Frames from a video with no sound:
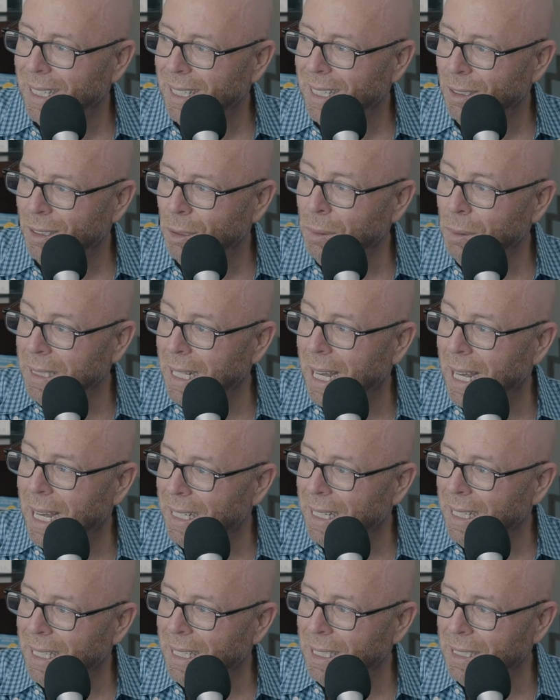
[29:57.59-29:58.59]
doing that.
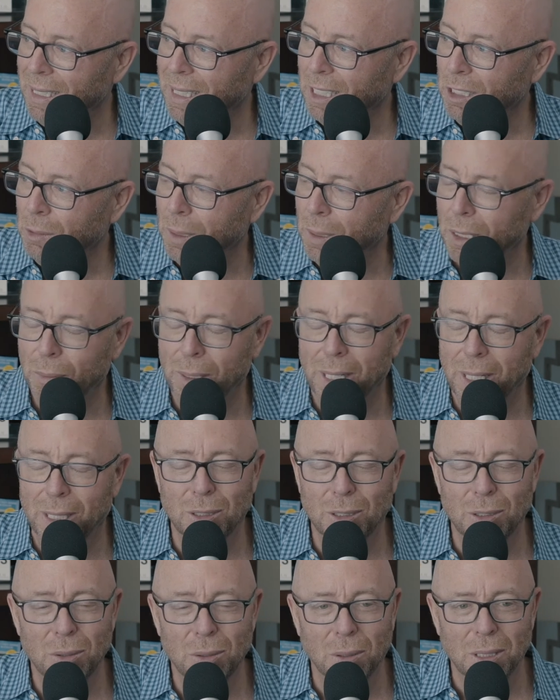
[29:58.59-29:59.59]
He'd catch me on the way
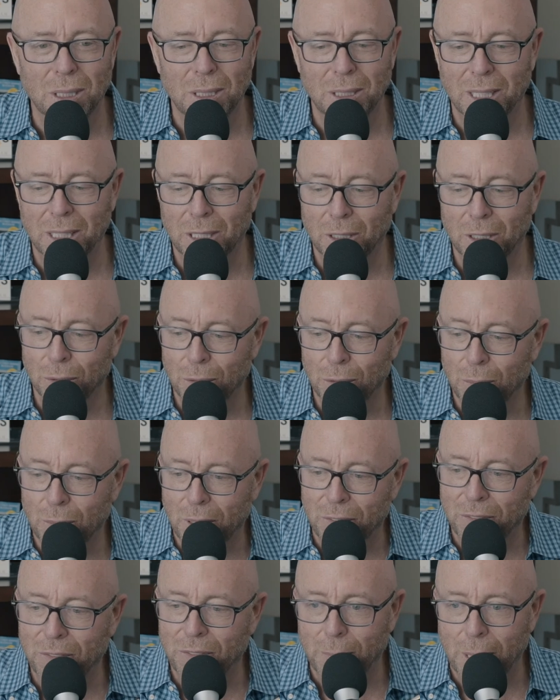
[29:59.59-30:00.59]
out the door. He'd like go through
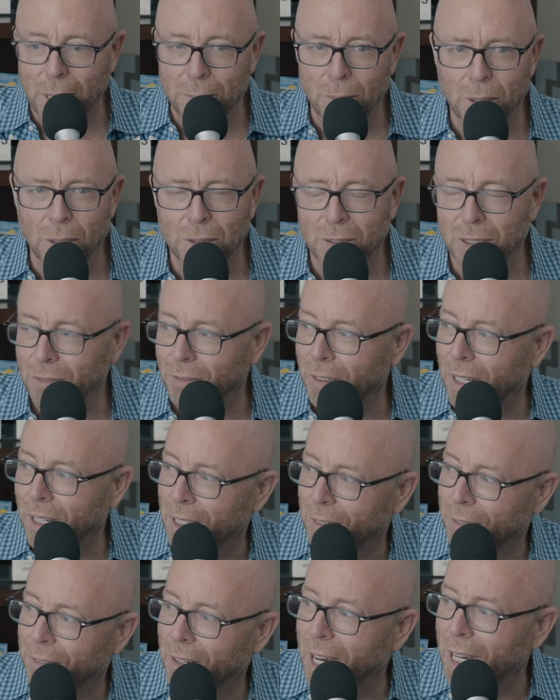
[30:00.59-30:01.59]
my my books. He'd
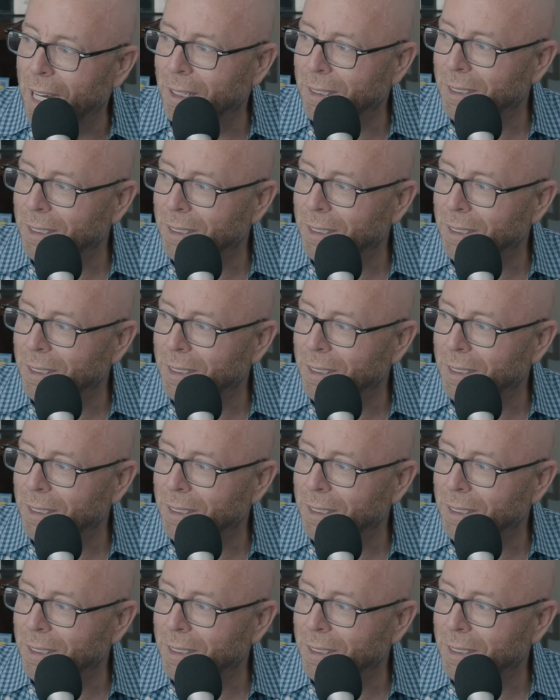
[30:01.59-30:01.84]
find a file,